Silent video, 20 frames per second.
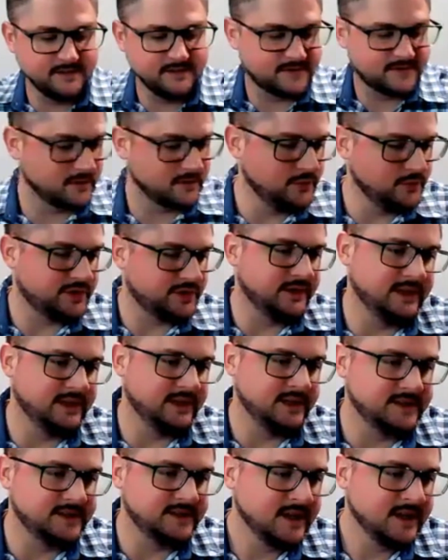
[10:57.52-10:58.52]
solution
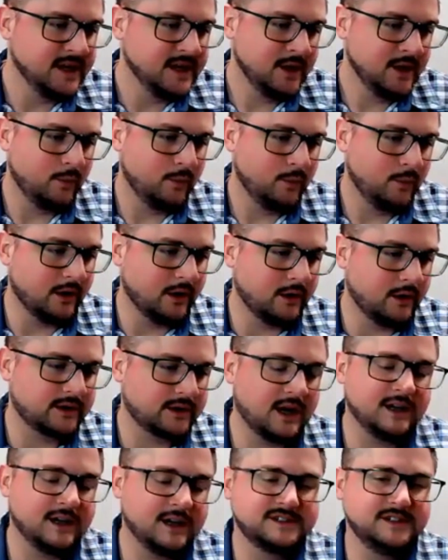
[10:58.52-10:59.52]
is we are
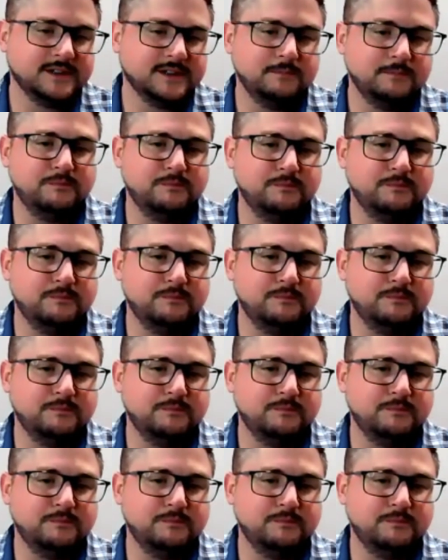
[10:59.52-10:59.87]
constantly